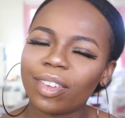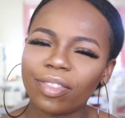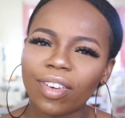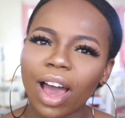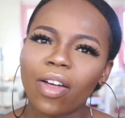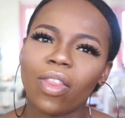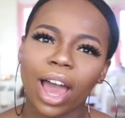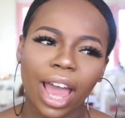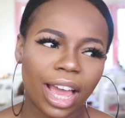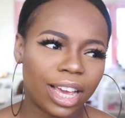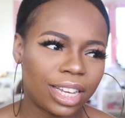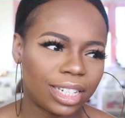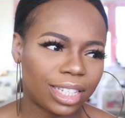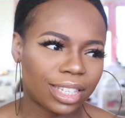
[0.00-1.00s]
The fact that
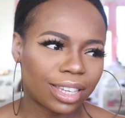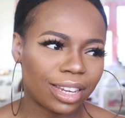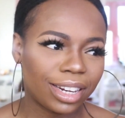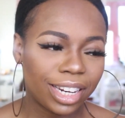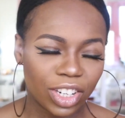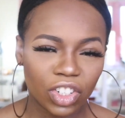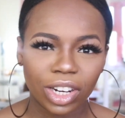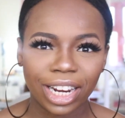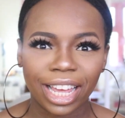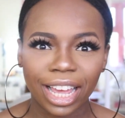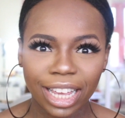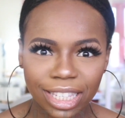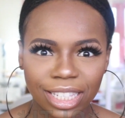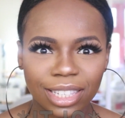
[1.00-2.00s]
it
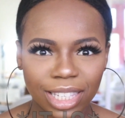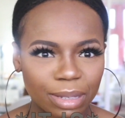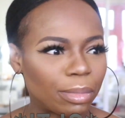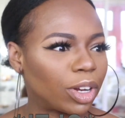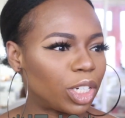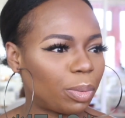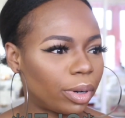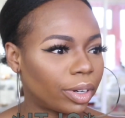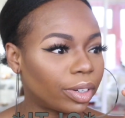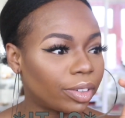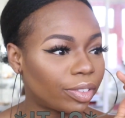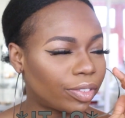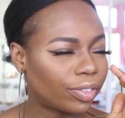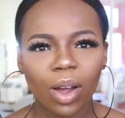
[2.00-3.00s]
literally isn't smudge
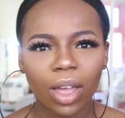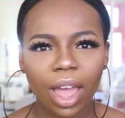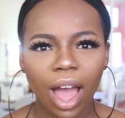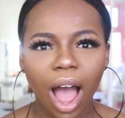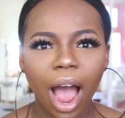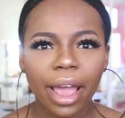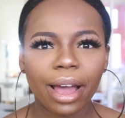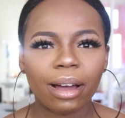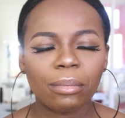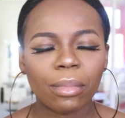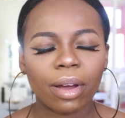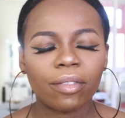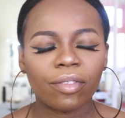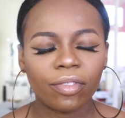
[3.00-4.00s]
proof. Oh yeah, I
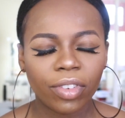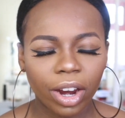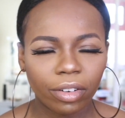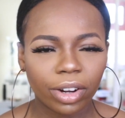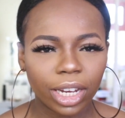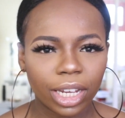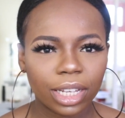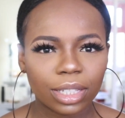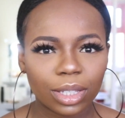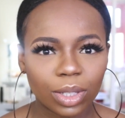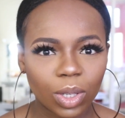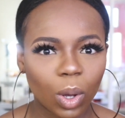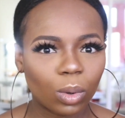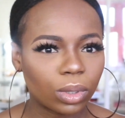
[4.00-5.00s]
am very
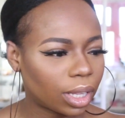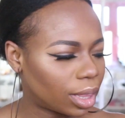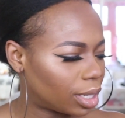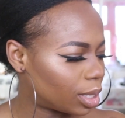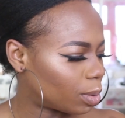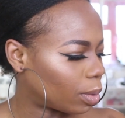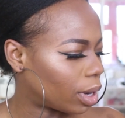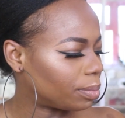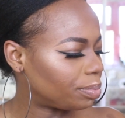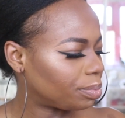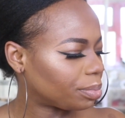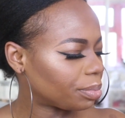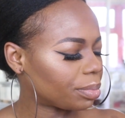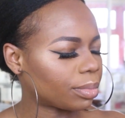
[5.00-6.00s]
sold on this
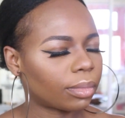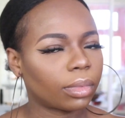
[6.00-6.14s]
one.